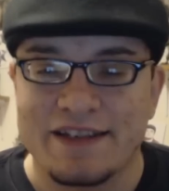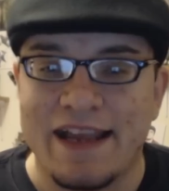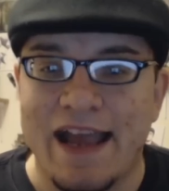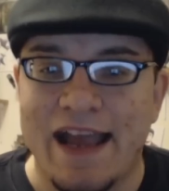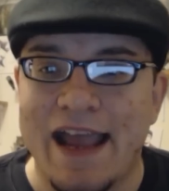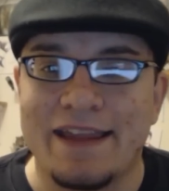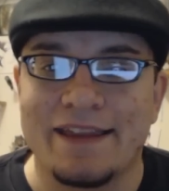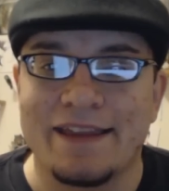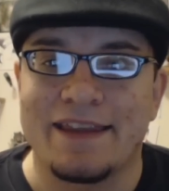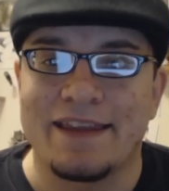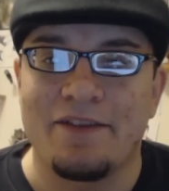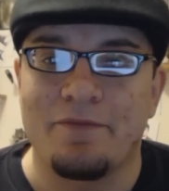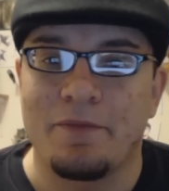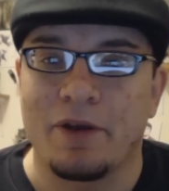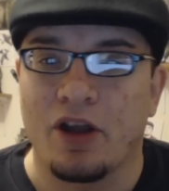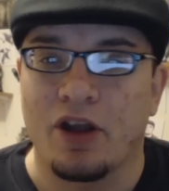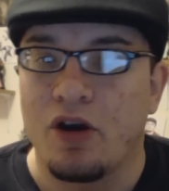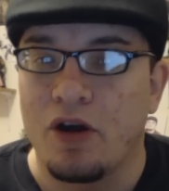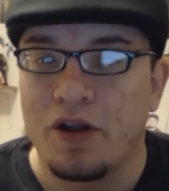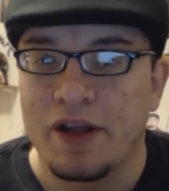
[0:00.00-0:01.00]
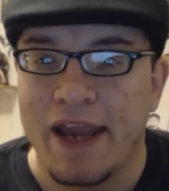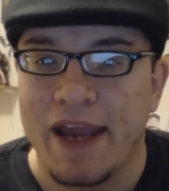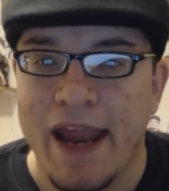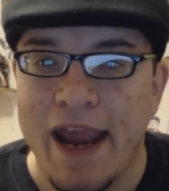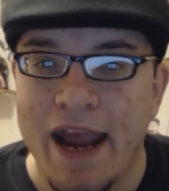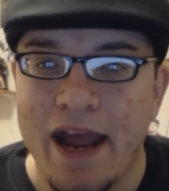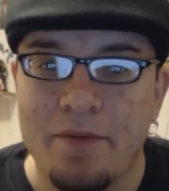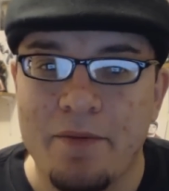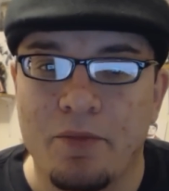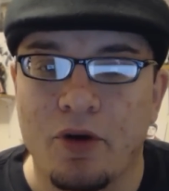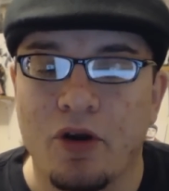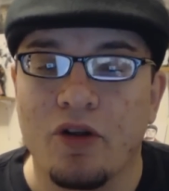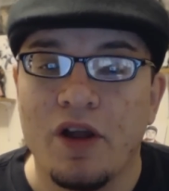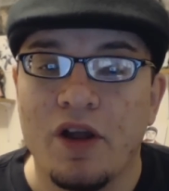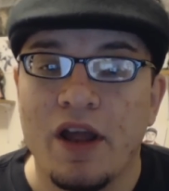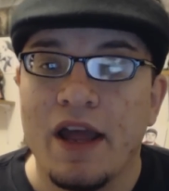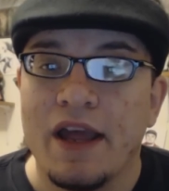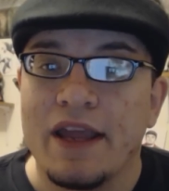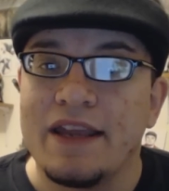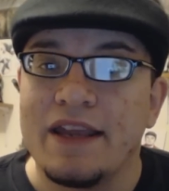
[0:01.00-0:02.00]
this guy that they've been calling Admiral.
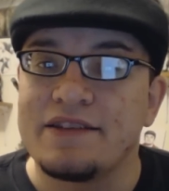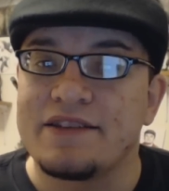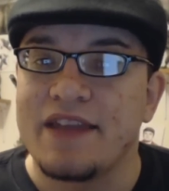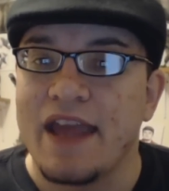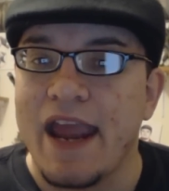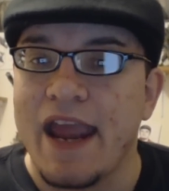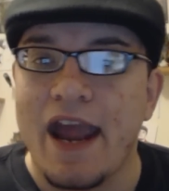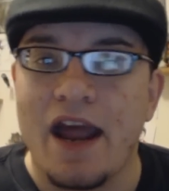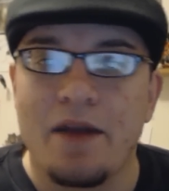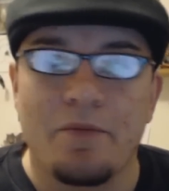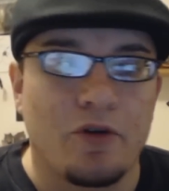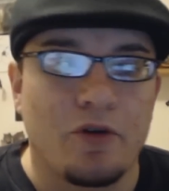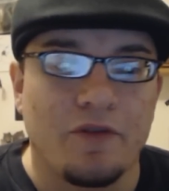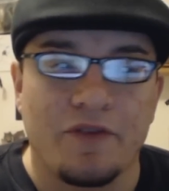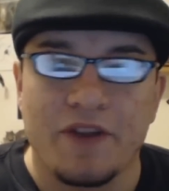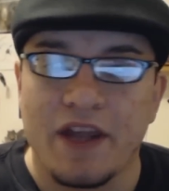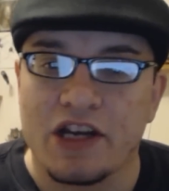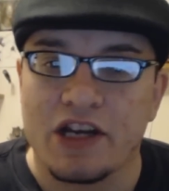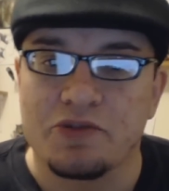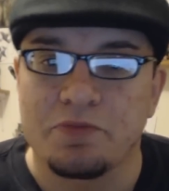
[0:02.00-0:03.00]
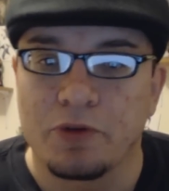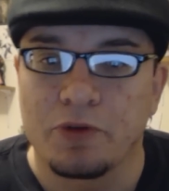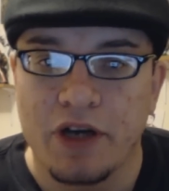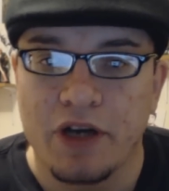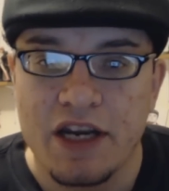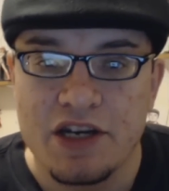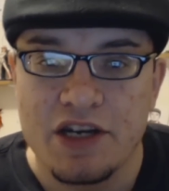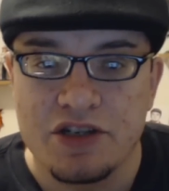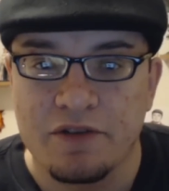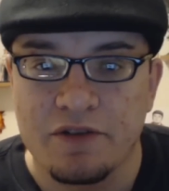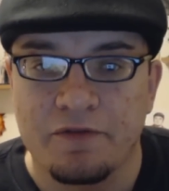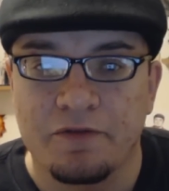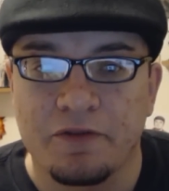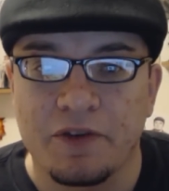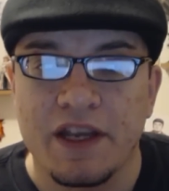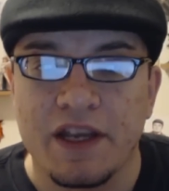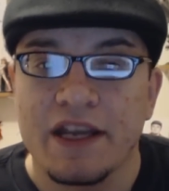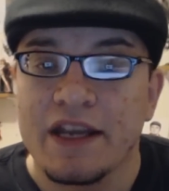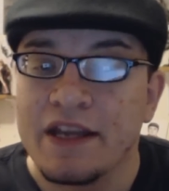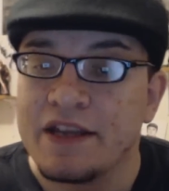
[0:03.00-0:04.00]
He's the Admiral of the Exploration
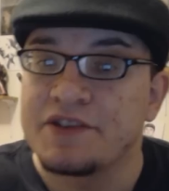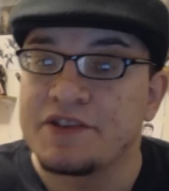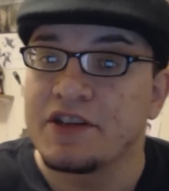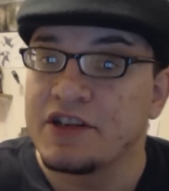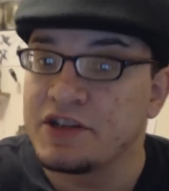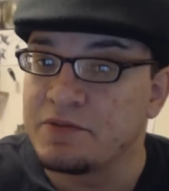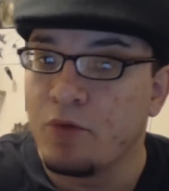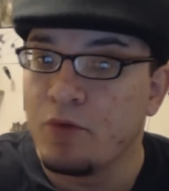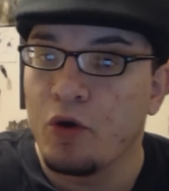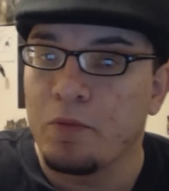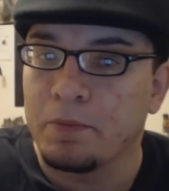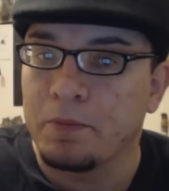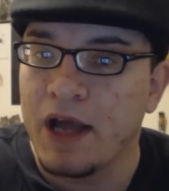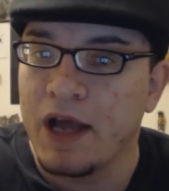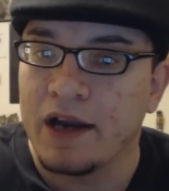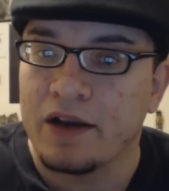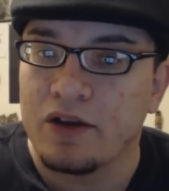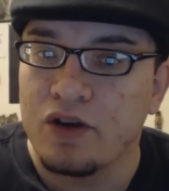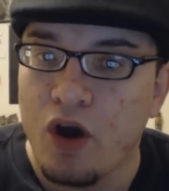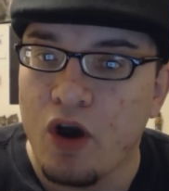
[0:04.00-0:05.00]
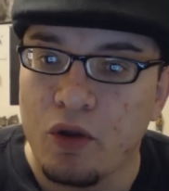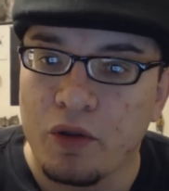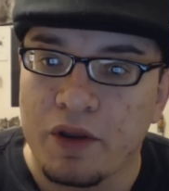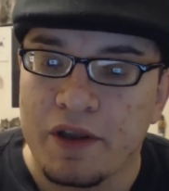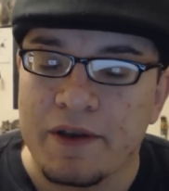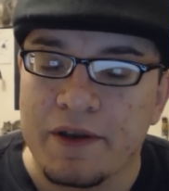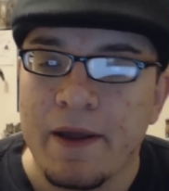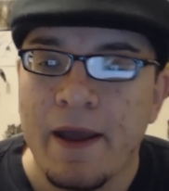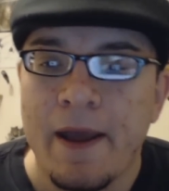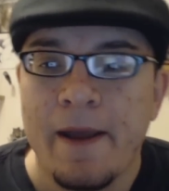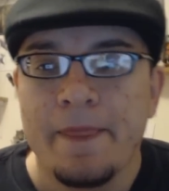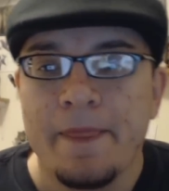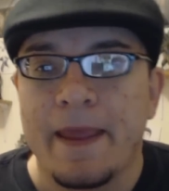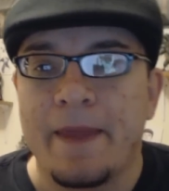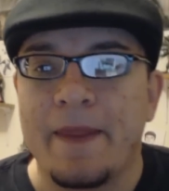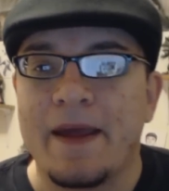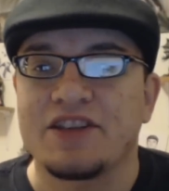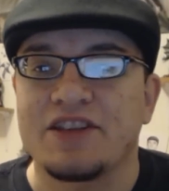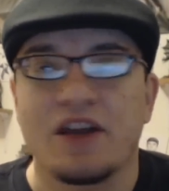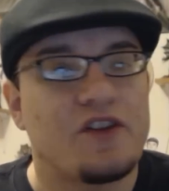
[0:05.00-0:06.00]
Fleet. Is is Mont Blanc Noland,
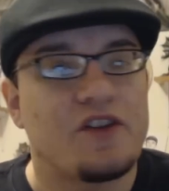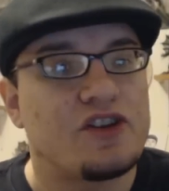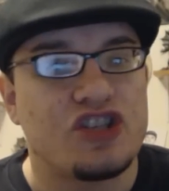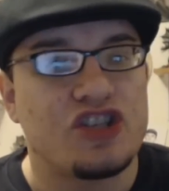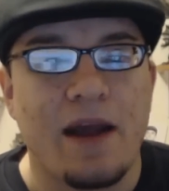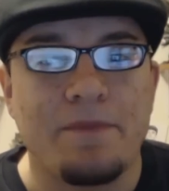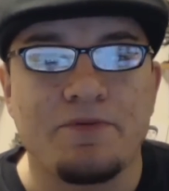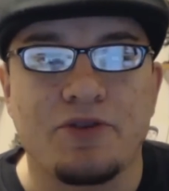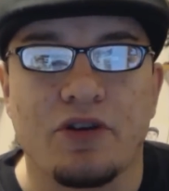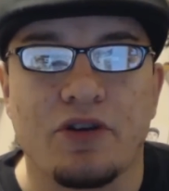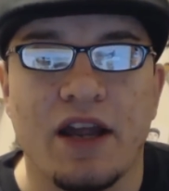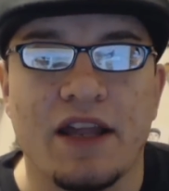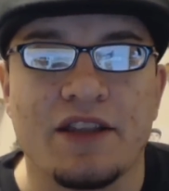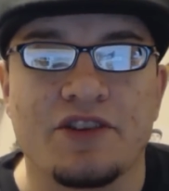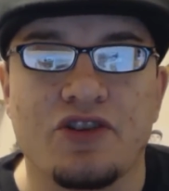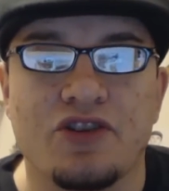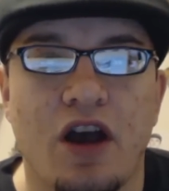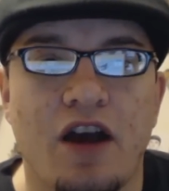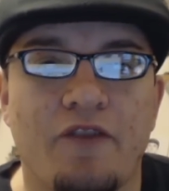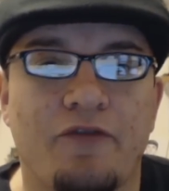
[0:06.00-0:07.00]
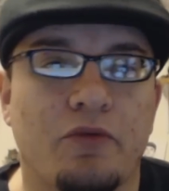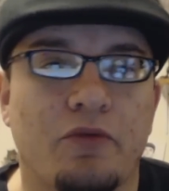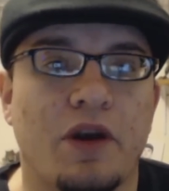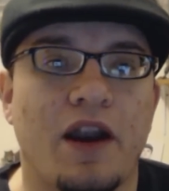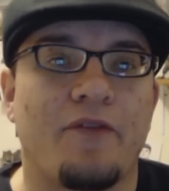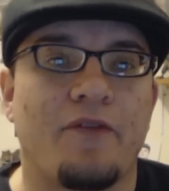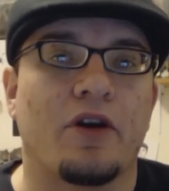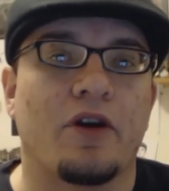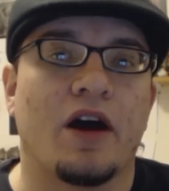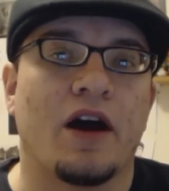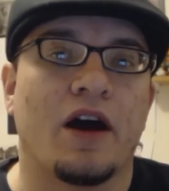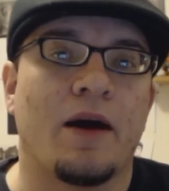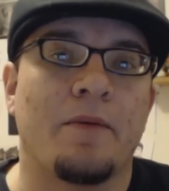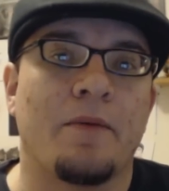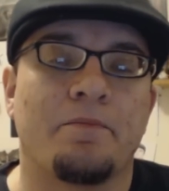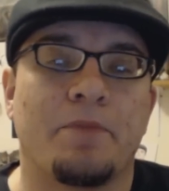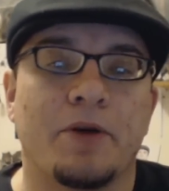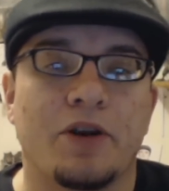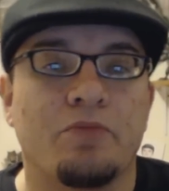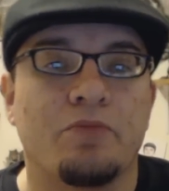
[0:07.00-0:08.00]
and that's how the chapter ends off or whatever.
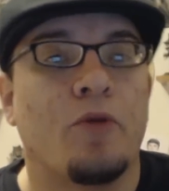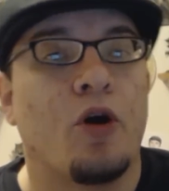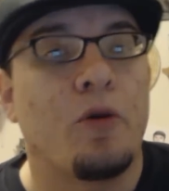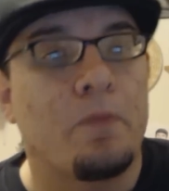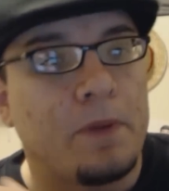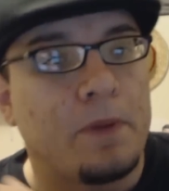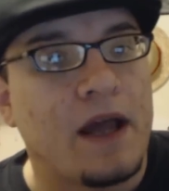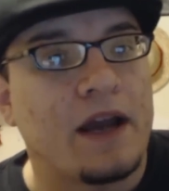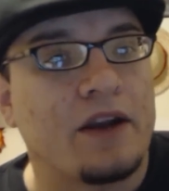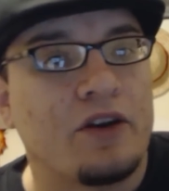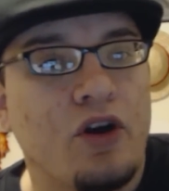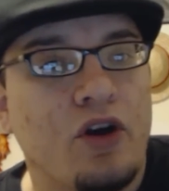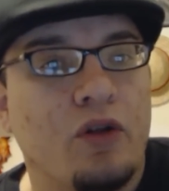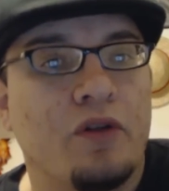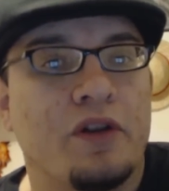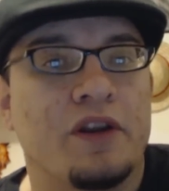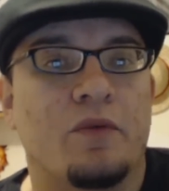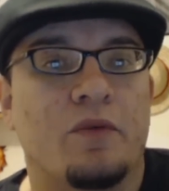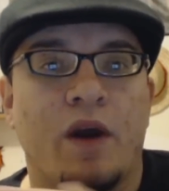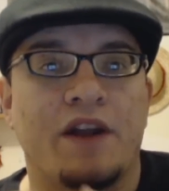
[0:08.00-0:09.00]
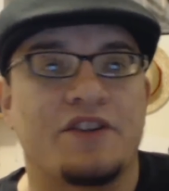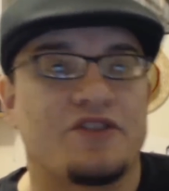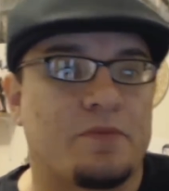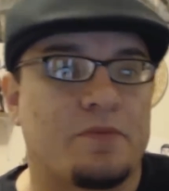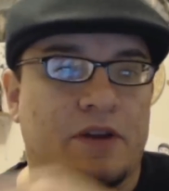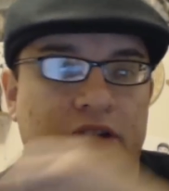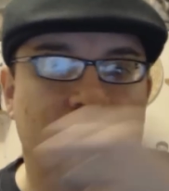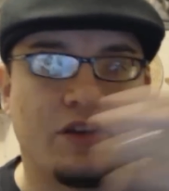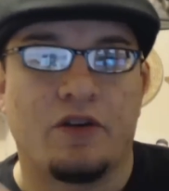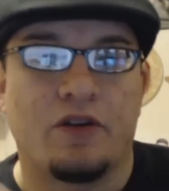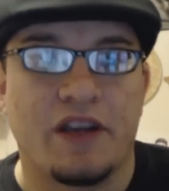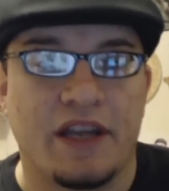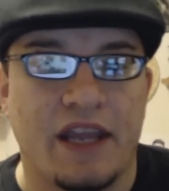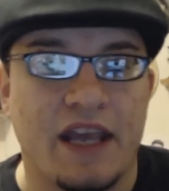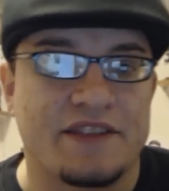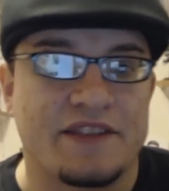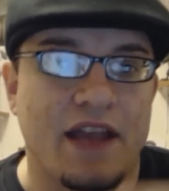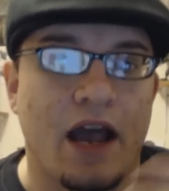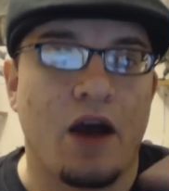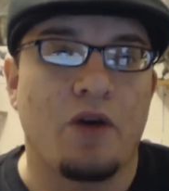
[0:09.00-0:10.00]
Um, but Mont Blanc Noland winds up you know he
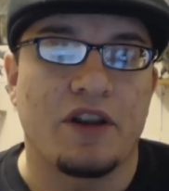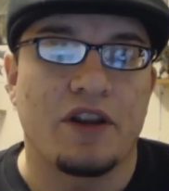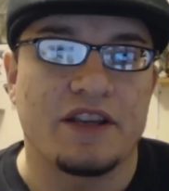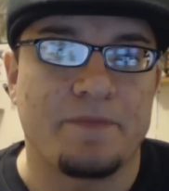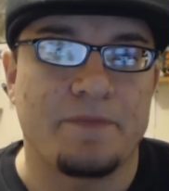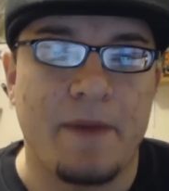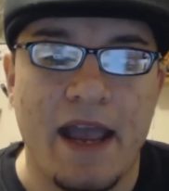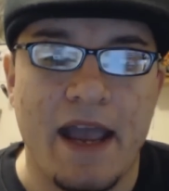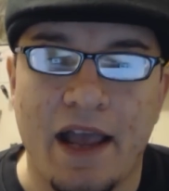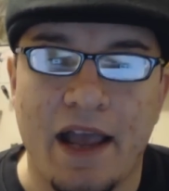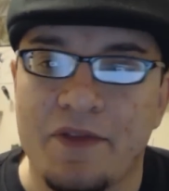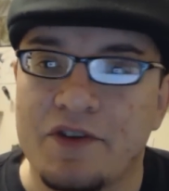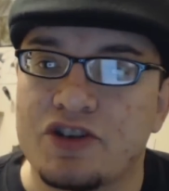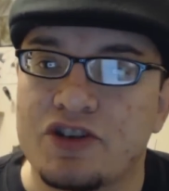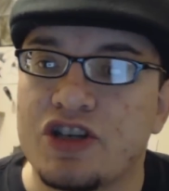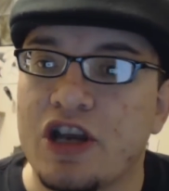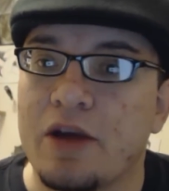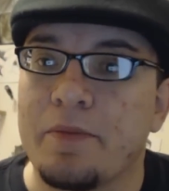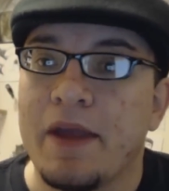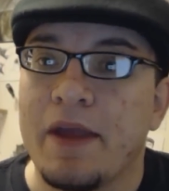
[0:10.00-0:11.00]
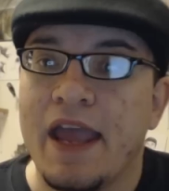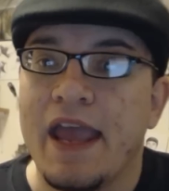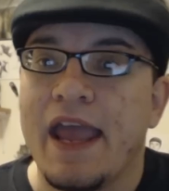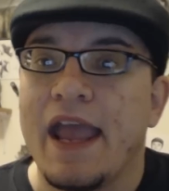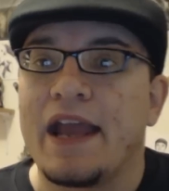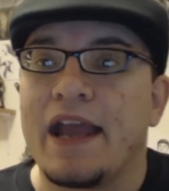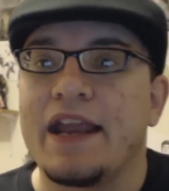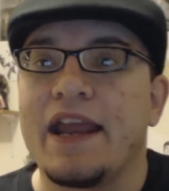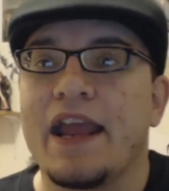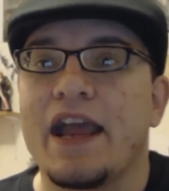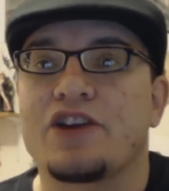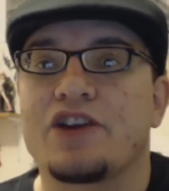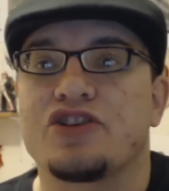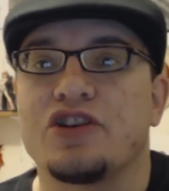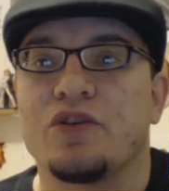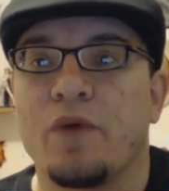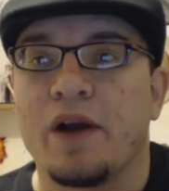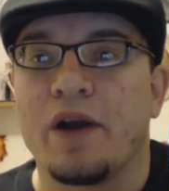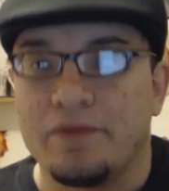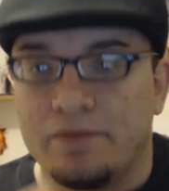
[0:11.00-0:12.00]
gets out, he's back on the ship, and he
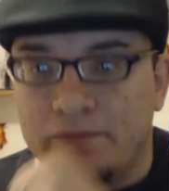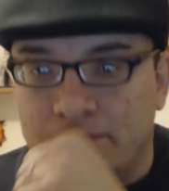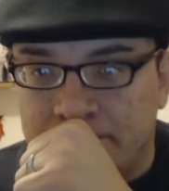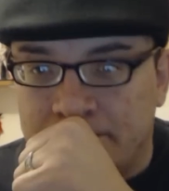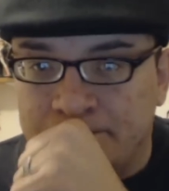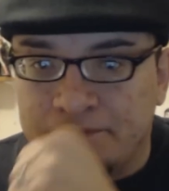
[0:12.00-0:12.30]
actually went